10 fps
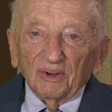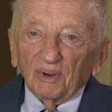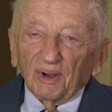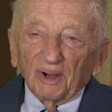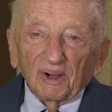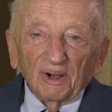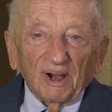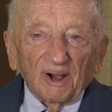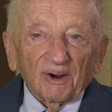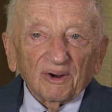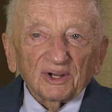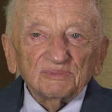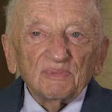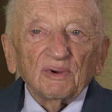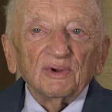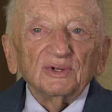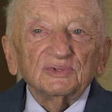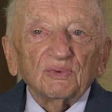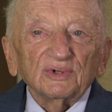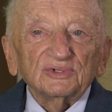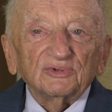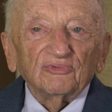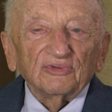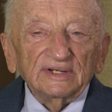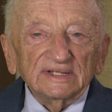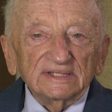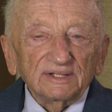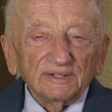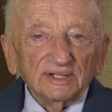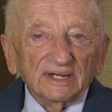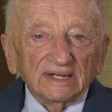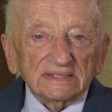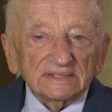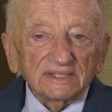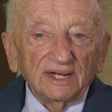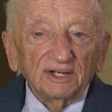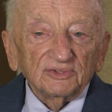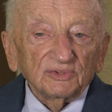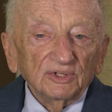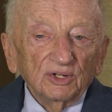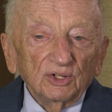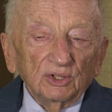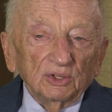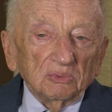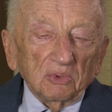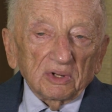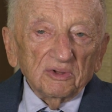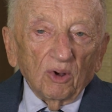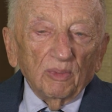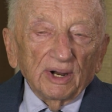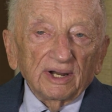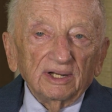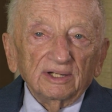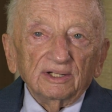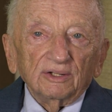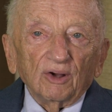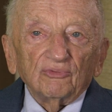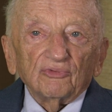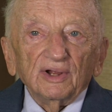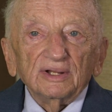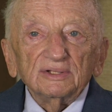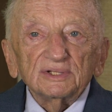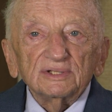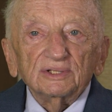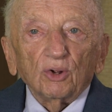Our experience was to flee to the United States with no money, no friends, no